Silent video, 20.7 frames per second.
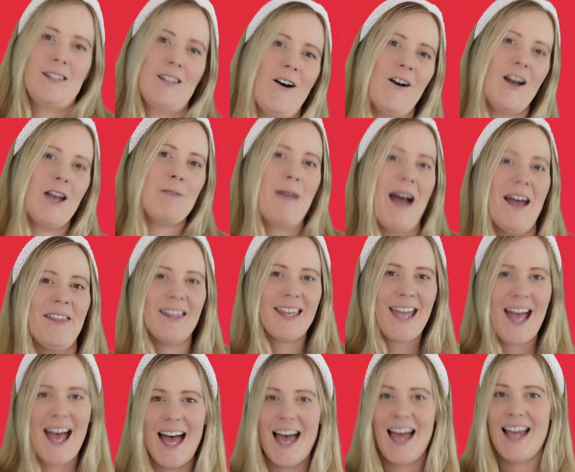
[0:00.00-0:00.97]
song about the
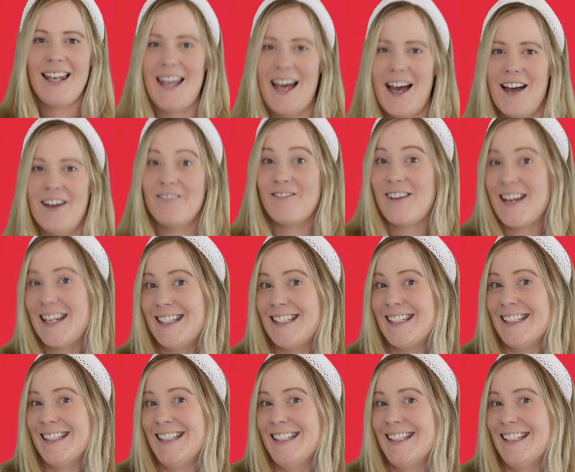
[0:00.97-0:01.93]
colour red.
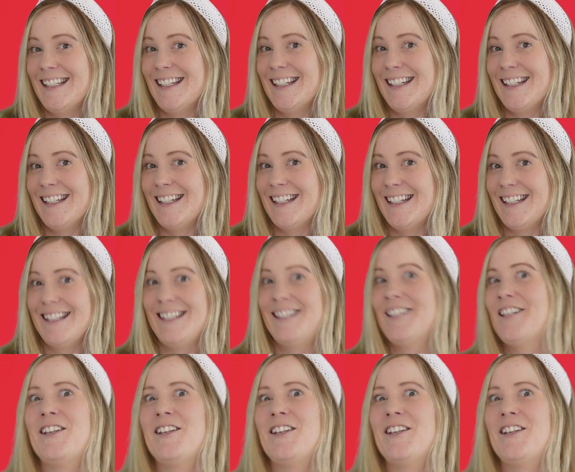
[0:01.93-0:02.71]
Do